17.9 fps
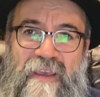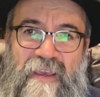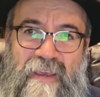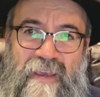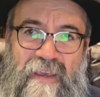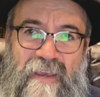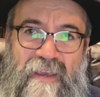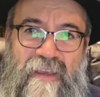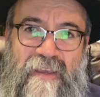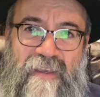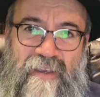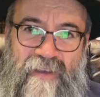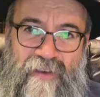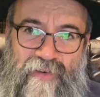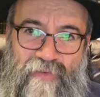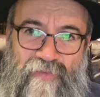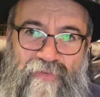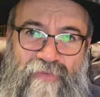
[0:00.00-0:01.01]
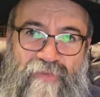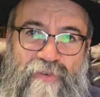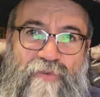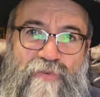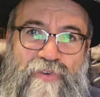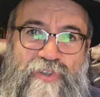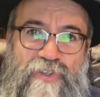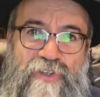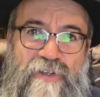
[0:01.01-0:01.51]
a
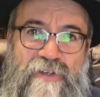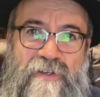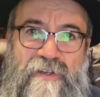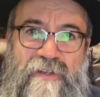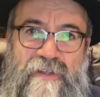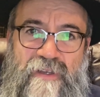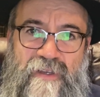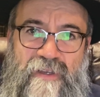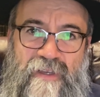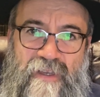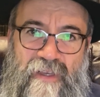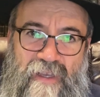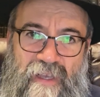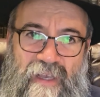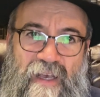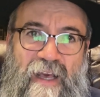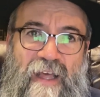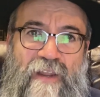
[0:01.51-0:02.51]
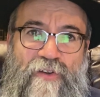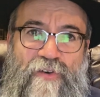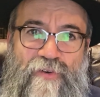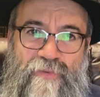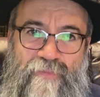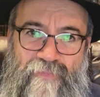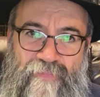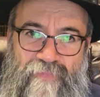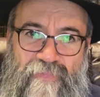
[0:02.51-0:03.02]
future
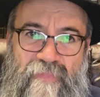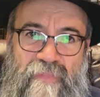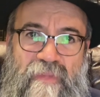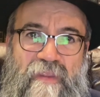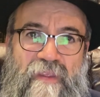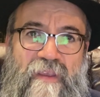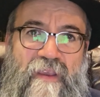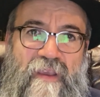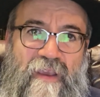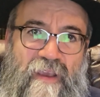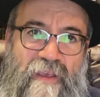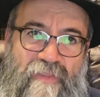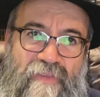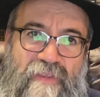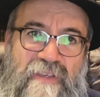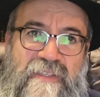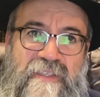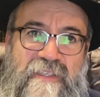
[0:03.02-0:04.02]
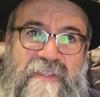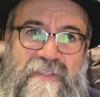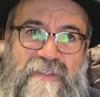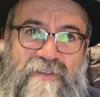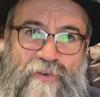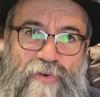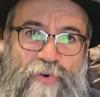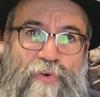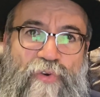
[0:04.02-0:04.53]
challah, and this
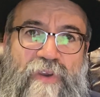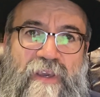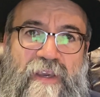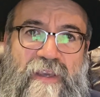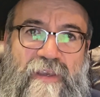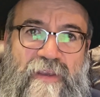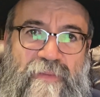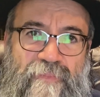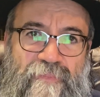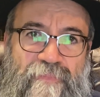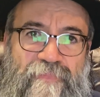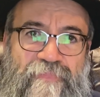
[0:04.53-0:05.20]
is okay